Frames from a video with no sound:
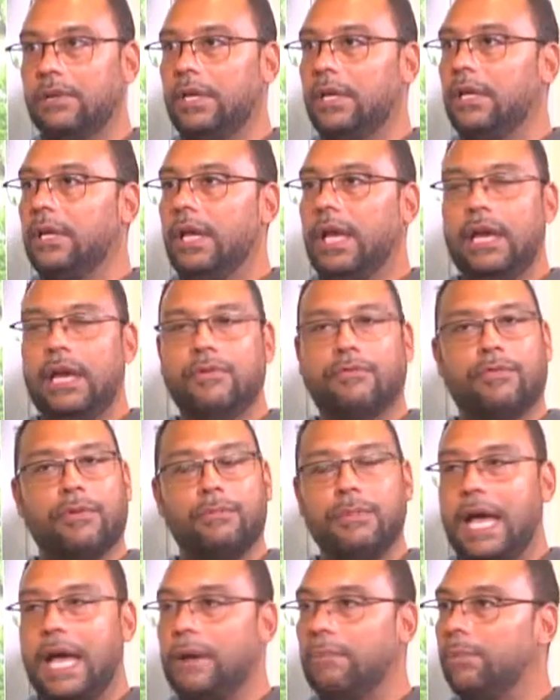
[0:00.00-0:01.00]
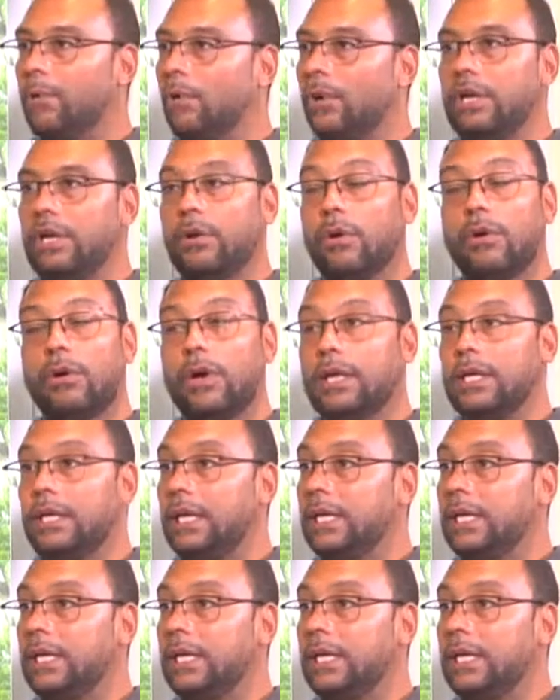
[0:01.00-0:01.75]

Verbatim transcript: And from that point on,